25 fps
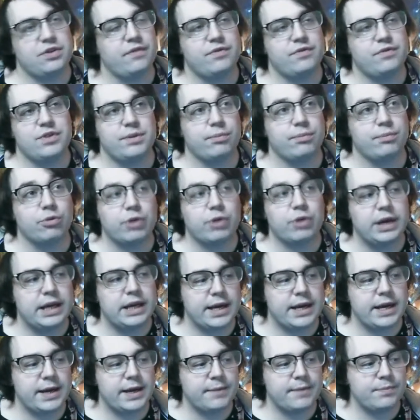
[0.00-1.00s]
of
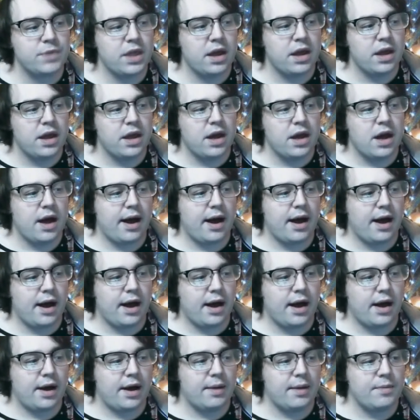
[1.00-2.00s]
Sabrina.
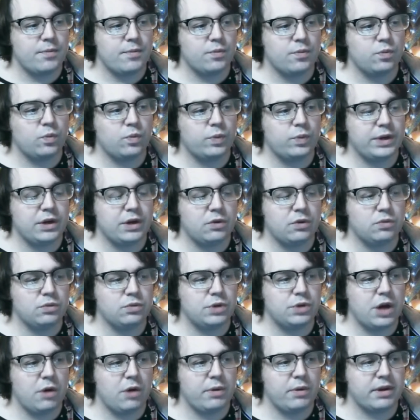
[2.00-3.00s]
We don't
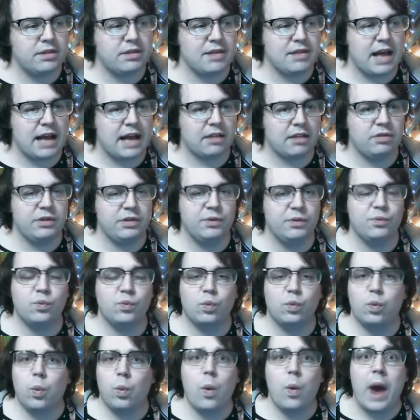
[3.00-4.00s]
know exactly
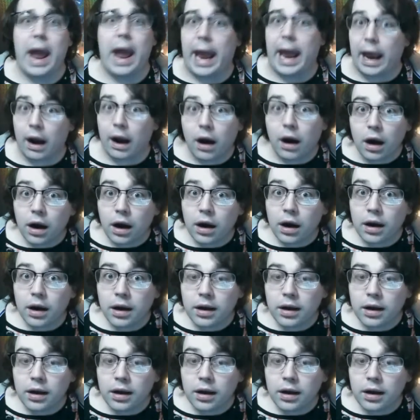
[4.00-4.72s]
where